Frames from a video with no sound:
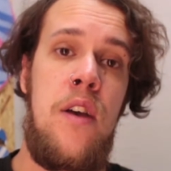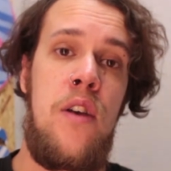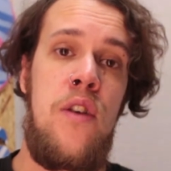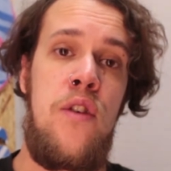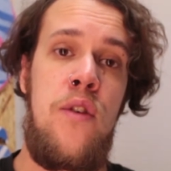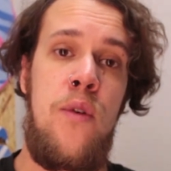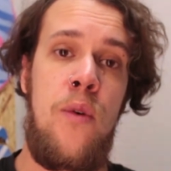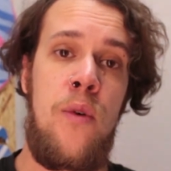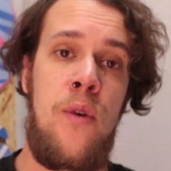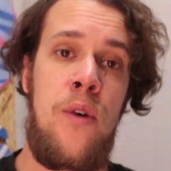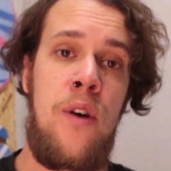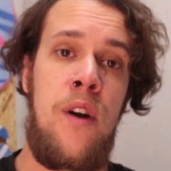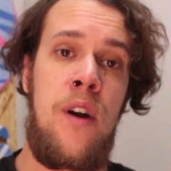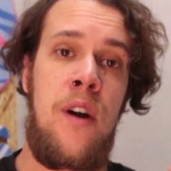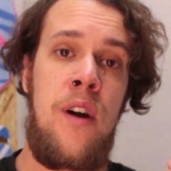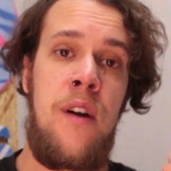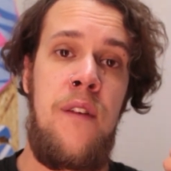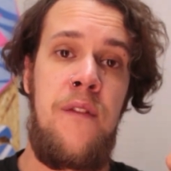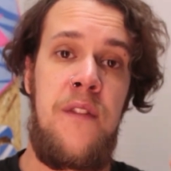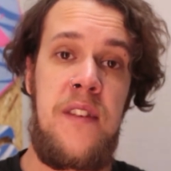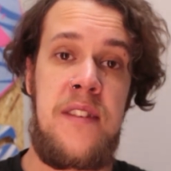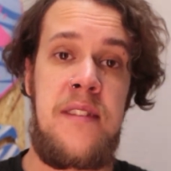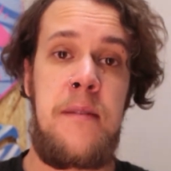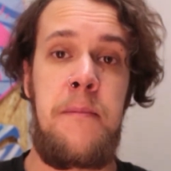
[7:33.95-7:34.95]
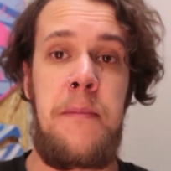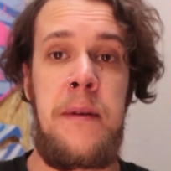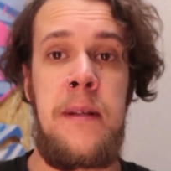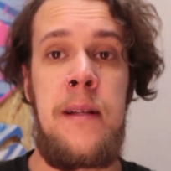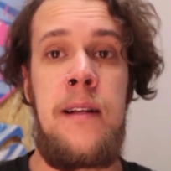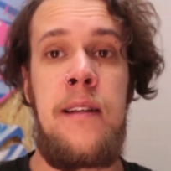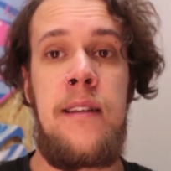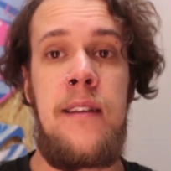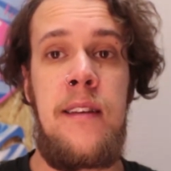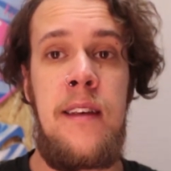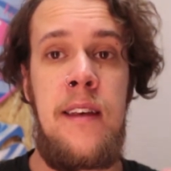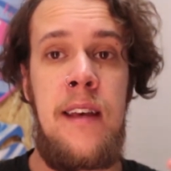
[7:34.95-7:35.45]
your
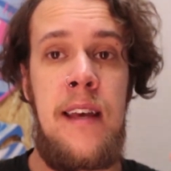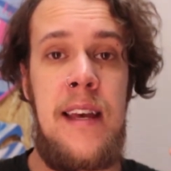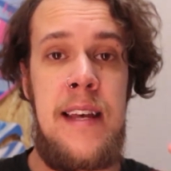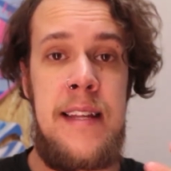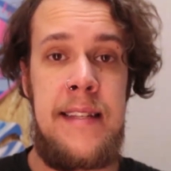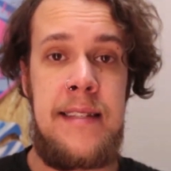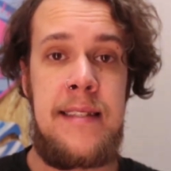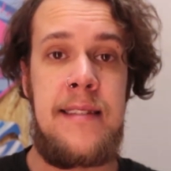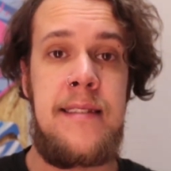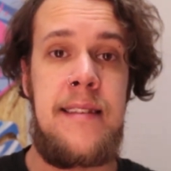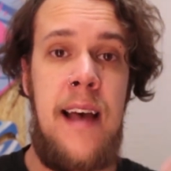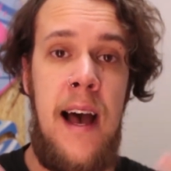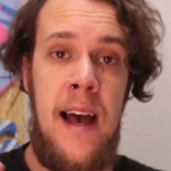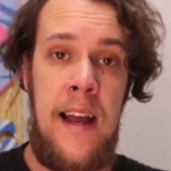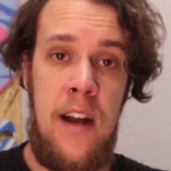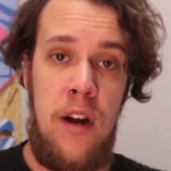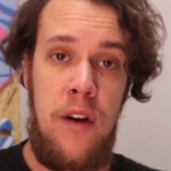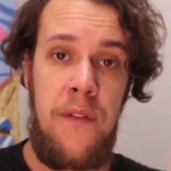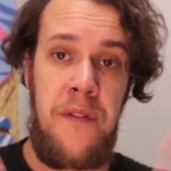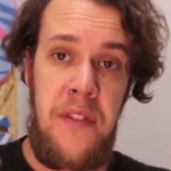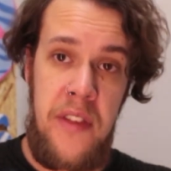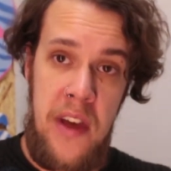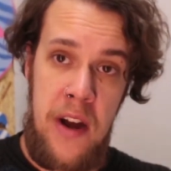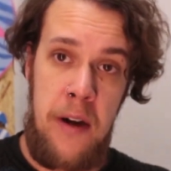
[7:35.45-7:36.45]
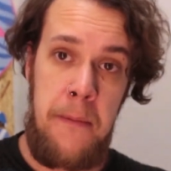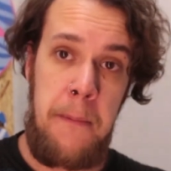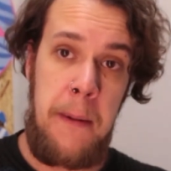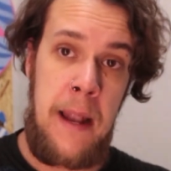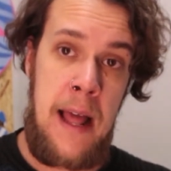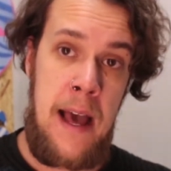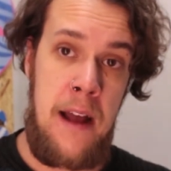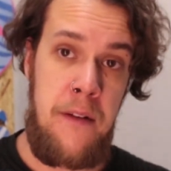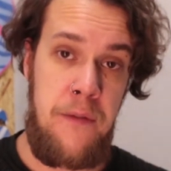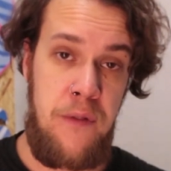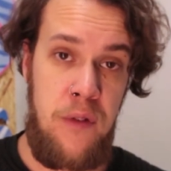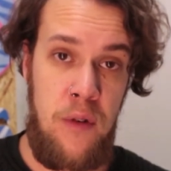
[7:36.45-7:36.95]
visibility inside of their
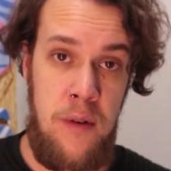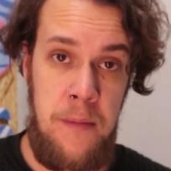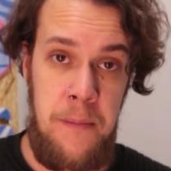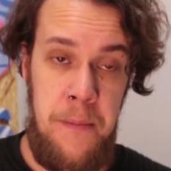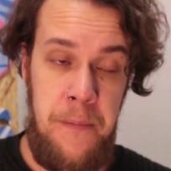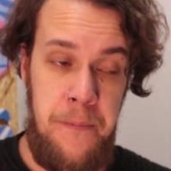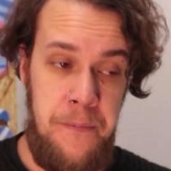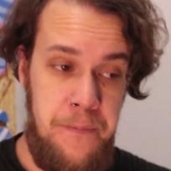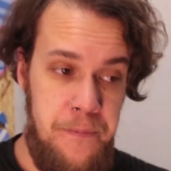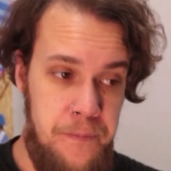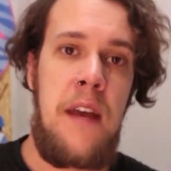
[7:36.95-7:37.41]
platform.